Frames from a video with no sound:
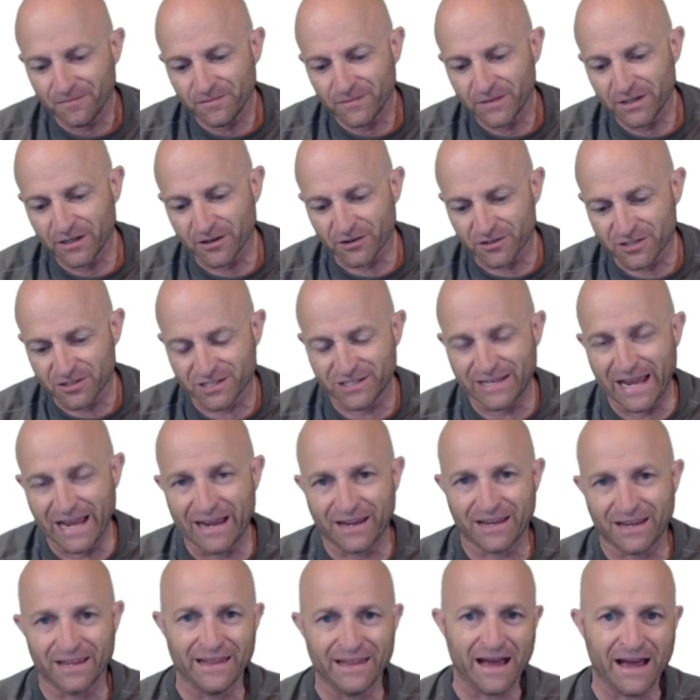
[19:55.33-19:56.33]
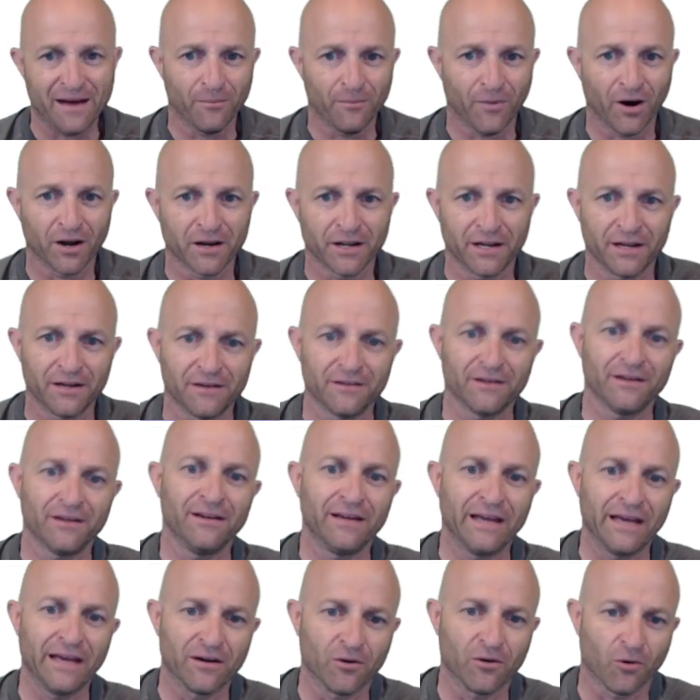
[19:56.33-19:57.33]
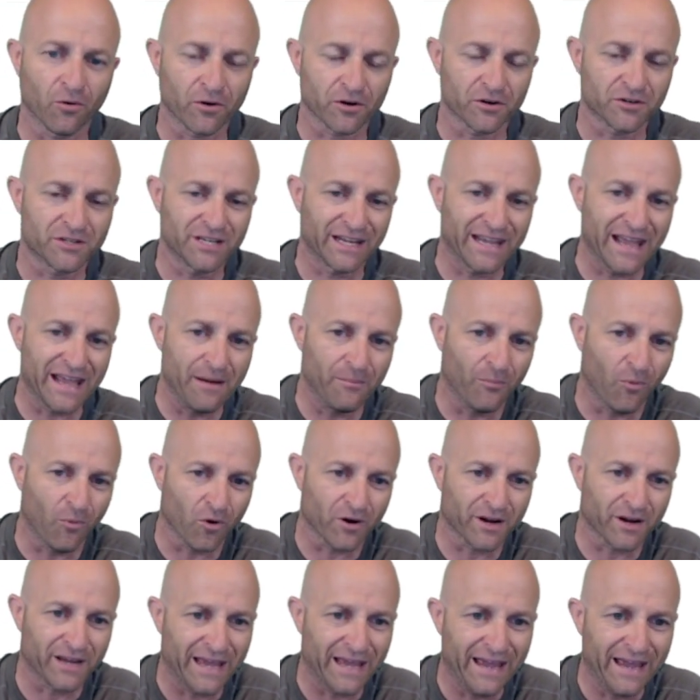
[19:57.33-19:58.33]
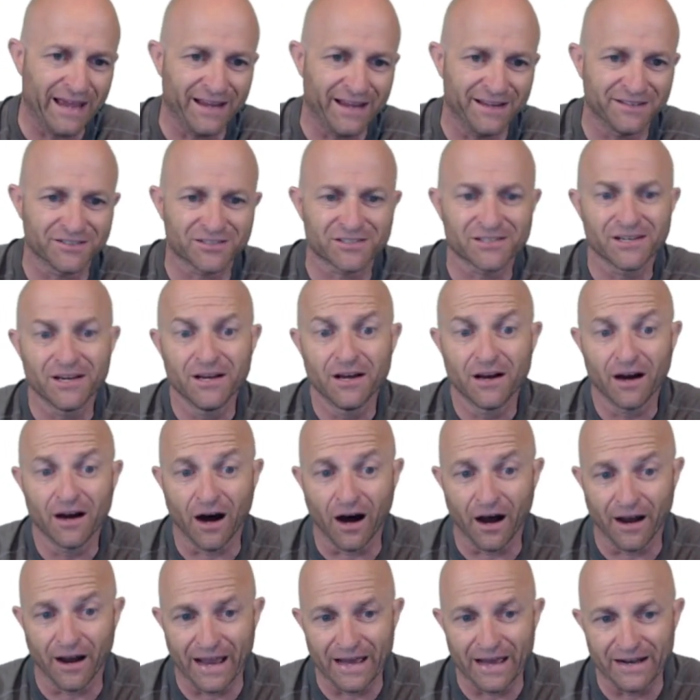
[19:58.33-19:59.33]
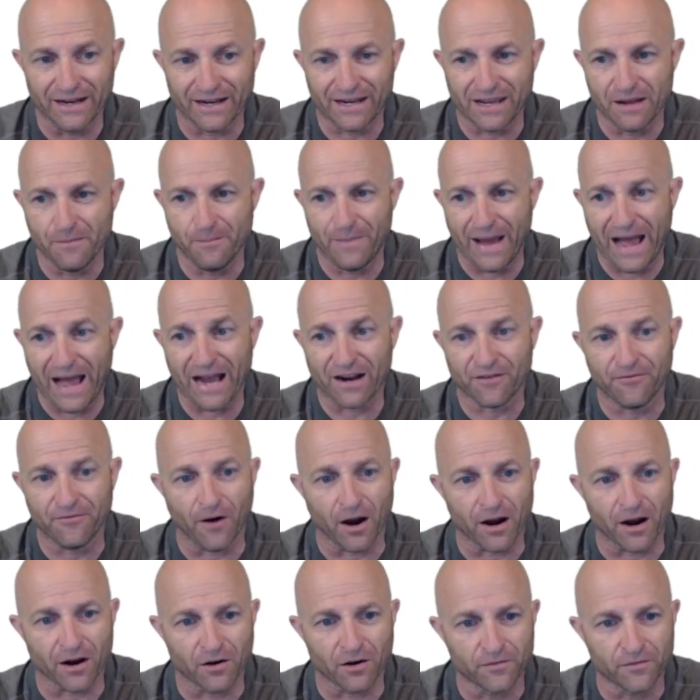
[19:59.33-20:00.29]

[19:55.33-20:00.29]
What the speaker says: You're staking that money in order to get more gains, and it can backfire.